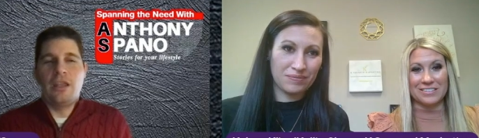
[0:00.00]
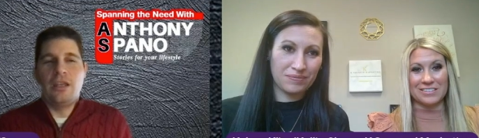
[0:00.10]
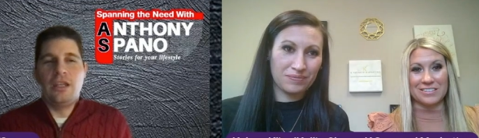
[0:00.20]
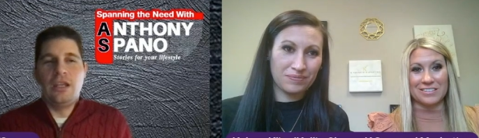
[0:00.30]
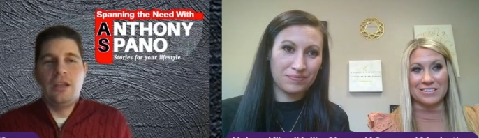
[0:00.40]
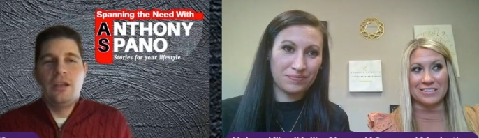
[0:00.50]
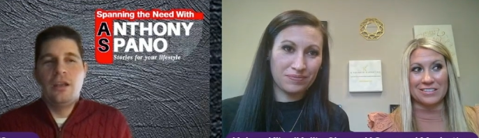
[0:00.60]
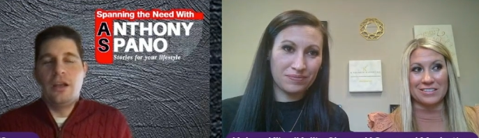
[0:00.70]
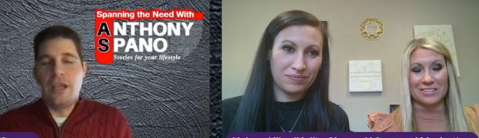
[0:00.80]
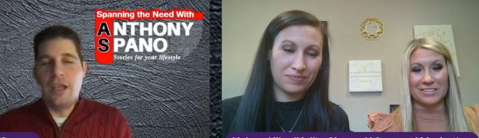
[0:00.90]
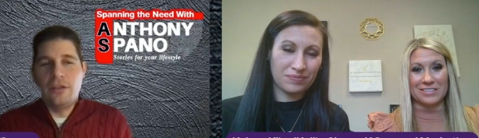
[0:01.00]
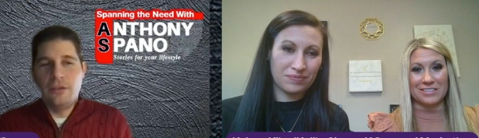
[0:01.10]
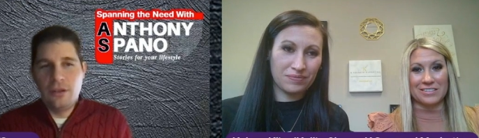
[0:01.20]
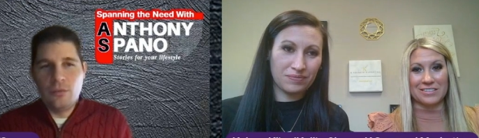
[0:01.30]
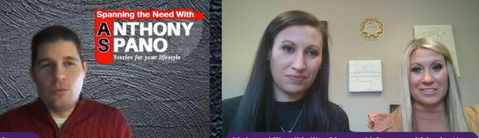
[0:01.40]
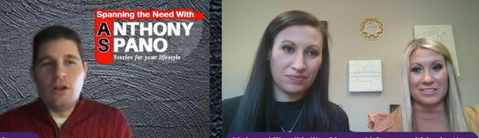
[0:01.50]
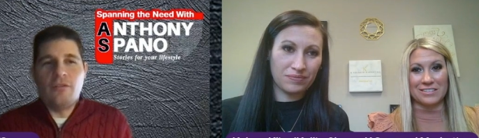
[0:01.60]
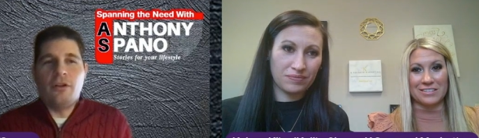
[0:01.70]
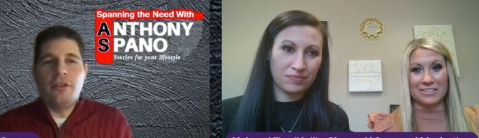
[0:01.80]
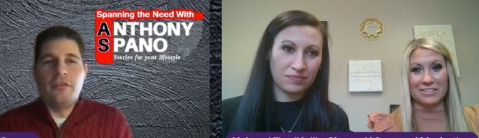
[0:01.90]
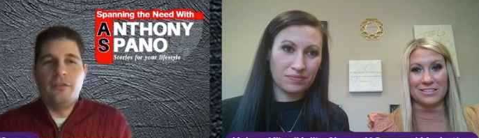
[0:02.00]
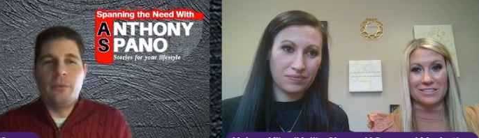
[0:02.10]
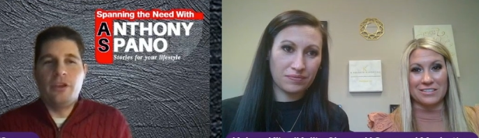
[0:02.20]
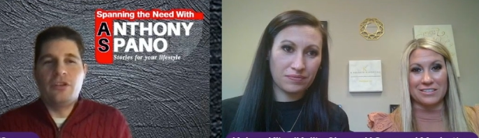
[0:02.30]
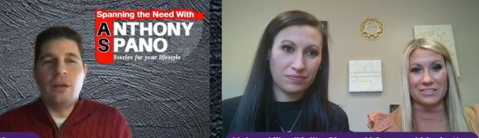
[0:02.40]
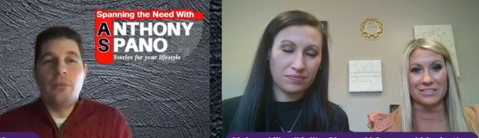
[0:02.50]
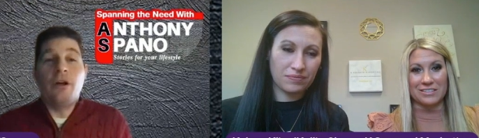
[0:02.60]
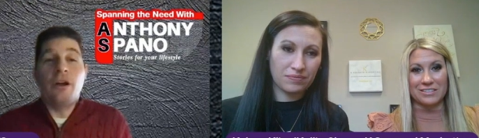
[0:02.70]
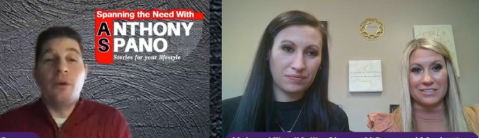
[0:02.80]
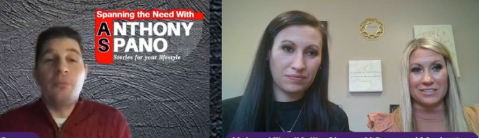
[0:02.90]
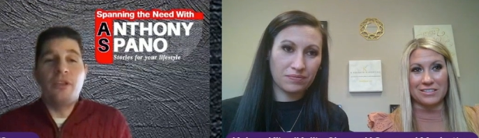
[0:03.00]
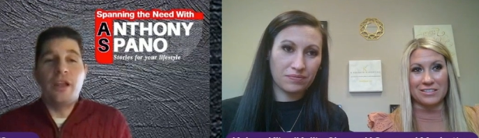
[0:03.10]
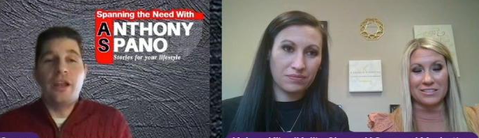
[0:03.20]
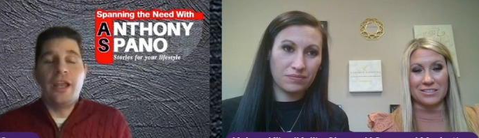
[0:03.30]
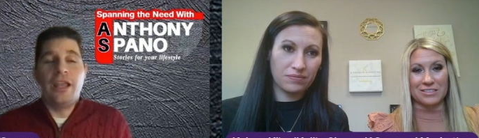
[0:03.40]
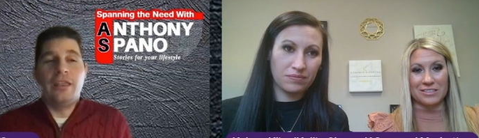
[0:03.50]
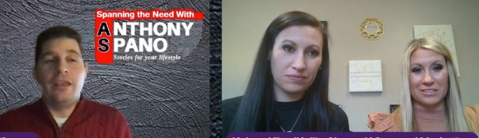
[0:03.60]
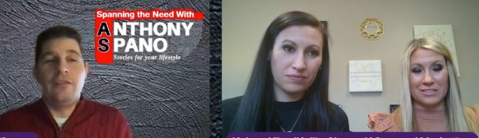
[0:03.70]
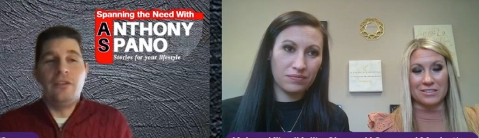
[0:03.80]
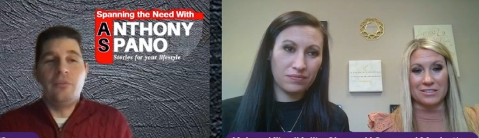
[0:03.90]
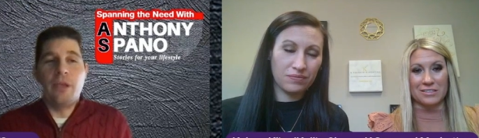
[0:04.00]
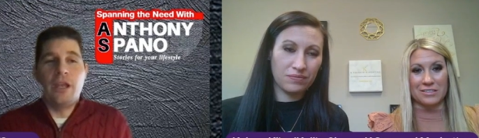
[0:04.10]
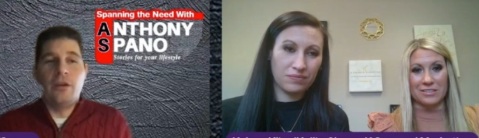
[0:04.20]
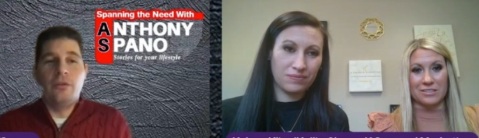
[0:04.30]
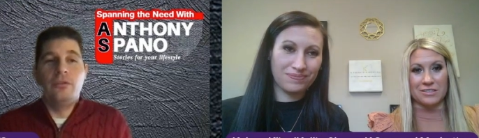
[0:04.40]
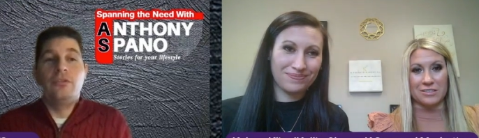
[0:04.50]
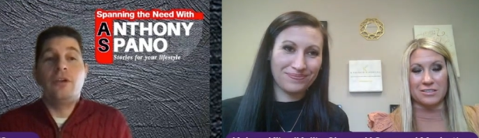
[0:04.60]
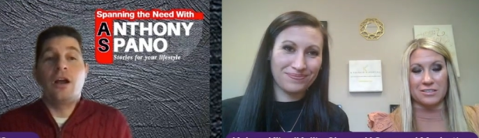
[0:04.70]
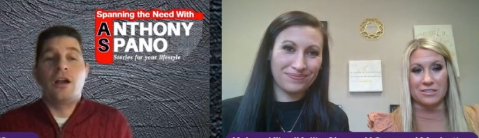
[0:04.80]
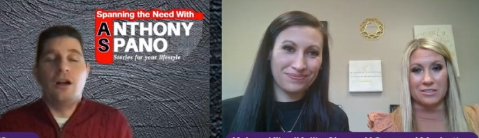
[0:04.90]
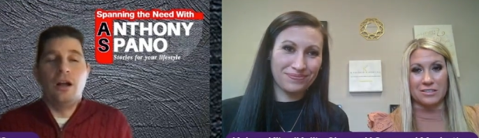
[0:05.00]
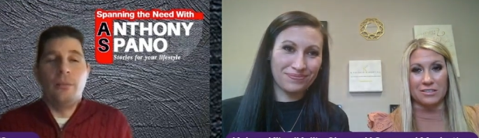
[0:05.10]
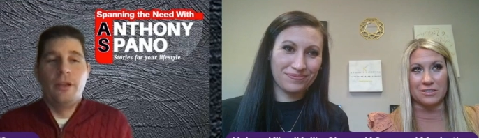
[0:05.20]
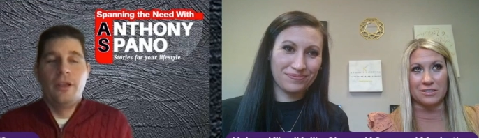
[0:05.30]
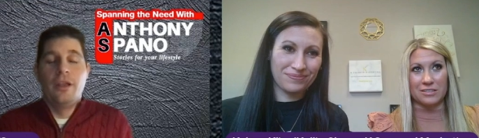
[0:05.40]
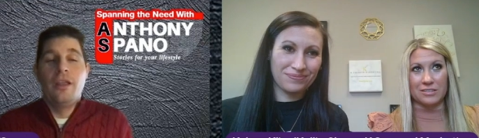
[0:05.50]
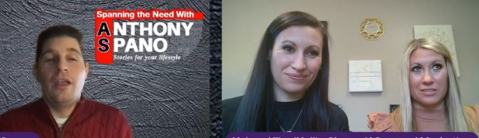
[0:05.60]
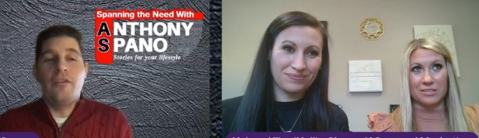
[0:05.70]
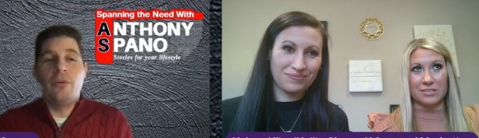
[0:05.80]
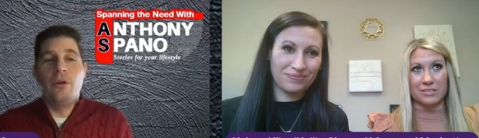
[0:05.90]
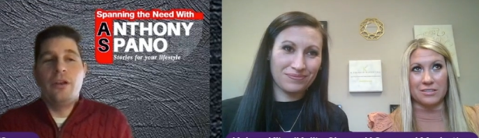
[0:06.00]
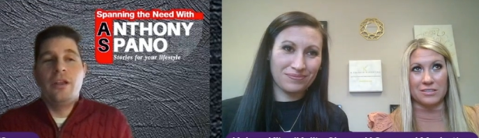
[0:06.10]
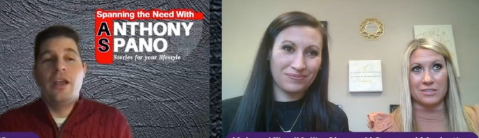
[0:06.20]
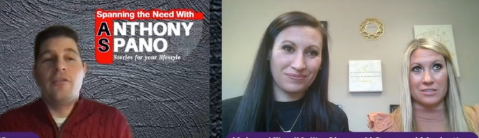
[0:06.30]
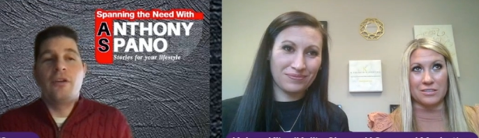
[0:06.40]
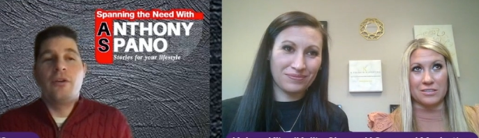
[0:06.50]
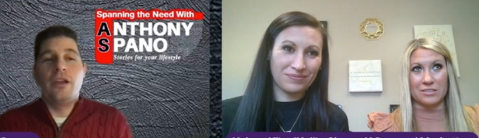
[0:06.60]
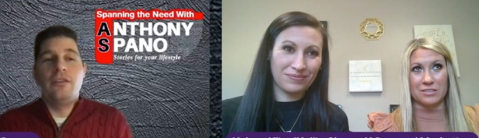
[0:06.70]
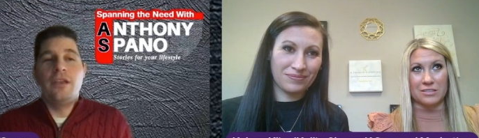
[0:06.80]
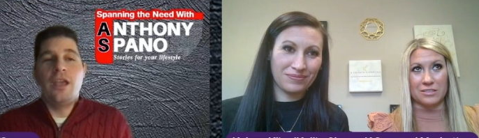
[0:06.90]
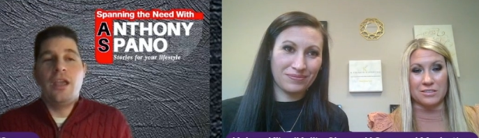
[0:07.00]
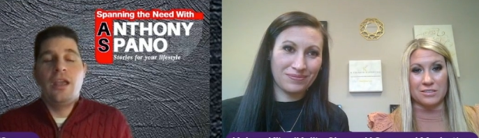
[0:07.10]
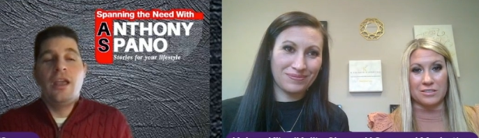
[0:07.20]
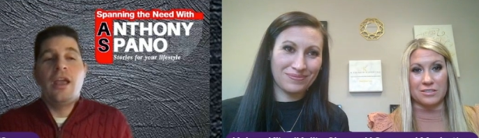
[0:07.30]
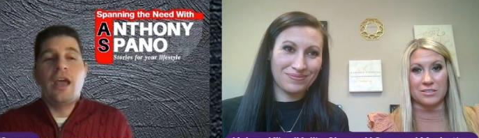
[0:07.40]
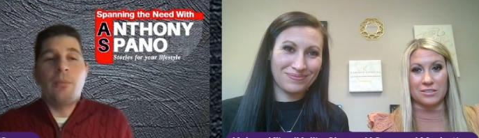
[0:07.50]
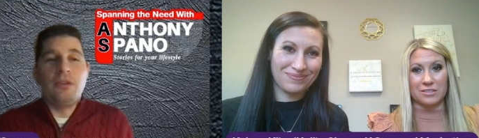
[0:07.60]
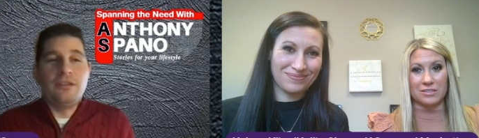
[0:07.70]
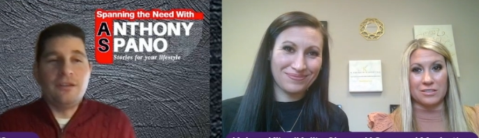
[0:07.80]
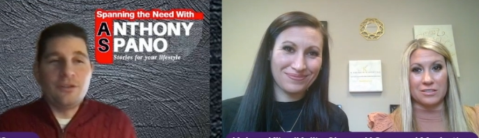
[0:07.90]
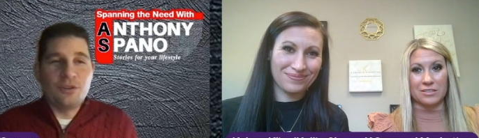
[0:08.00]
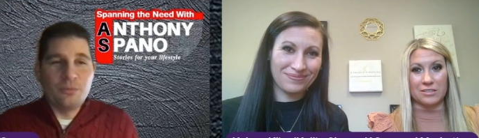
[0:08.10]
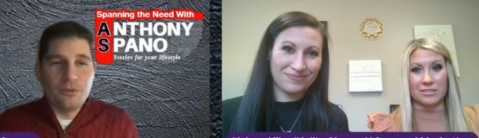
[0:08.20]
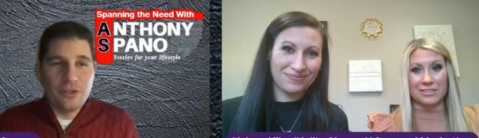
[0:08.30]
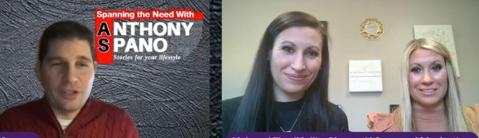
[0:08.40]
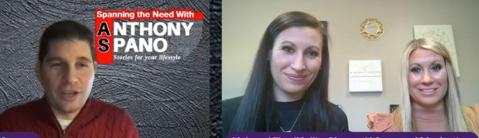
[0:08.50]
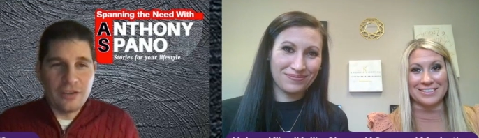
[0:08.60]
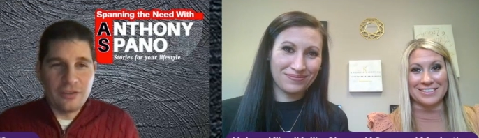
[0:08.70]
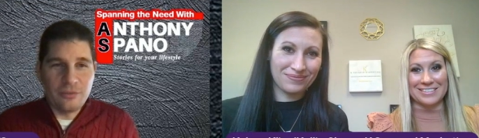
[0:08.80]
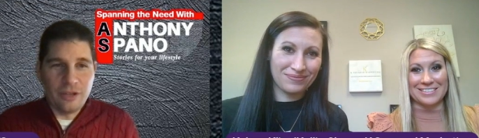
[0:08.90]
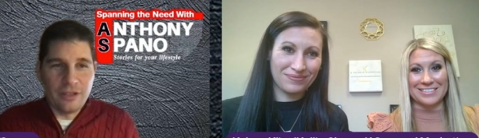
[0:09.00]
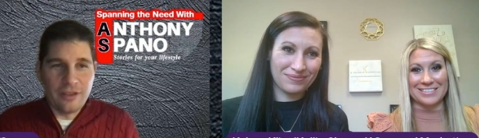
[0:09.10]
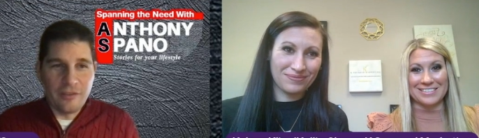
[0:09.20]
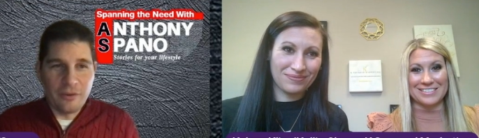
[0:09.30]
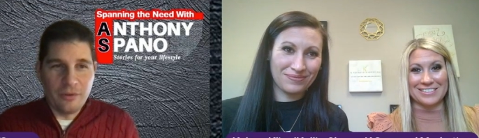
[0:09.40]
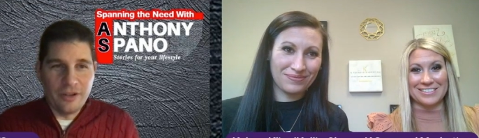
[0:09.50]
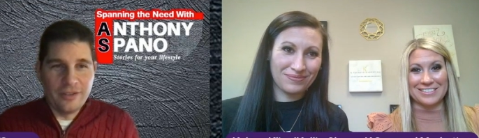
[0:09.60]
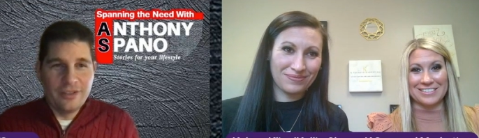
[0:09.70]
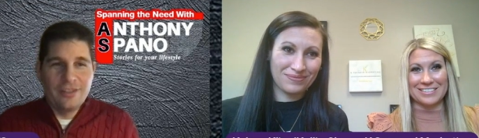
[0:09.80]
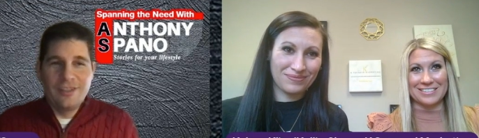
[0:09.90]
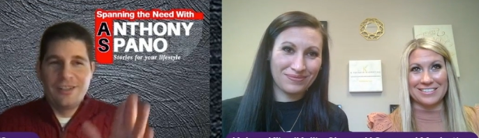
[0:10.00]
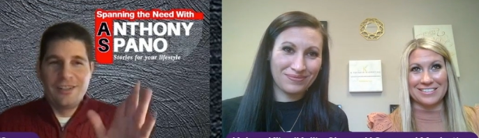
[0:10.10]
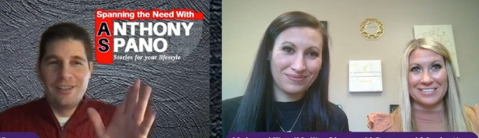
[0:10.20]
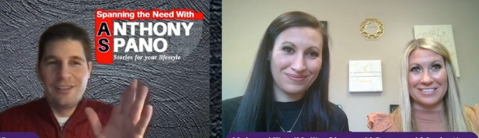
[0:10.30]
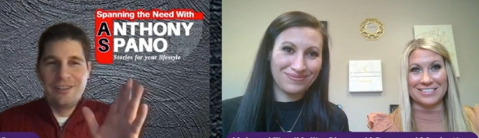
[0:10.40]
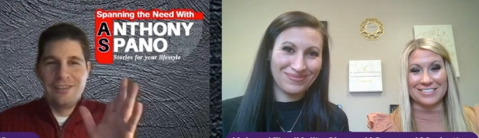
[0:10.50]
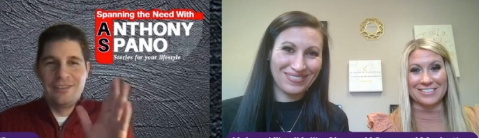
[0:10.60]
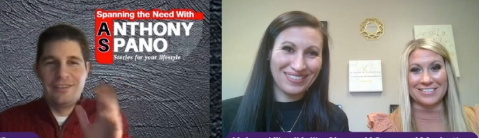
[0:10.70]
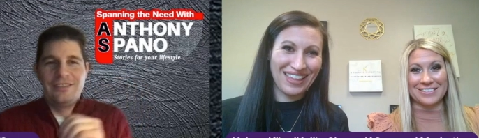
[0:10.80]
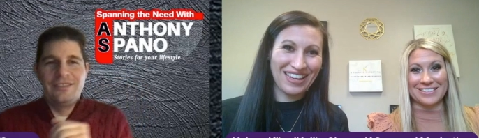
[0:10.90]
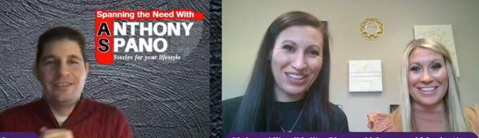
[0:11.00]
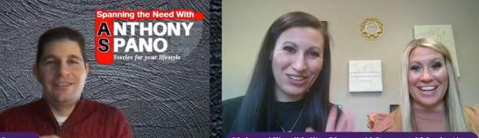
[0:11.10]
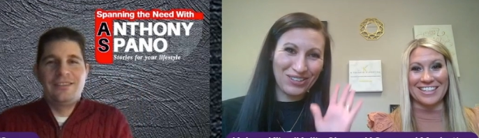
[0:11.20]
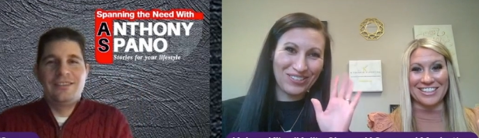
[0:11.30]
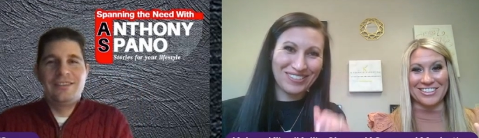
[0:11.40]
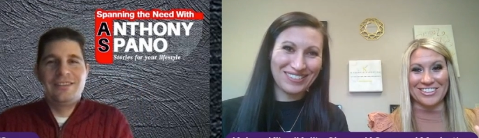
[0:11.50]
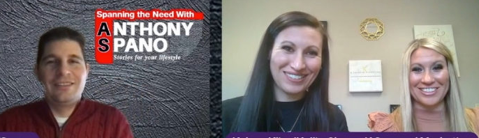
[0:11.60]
Speaker 1: the Need. Again, we'll have all the information up on our website at anthonyvspano.com. Everyone, have a great day. Happy Teacher Appreciation Week to everyone.
Speaker 2: Thank you.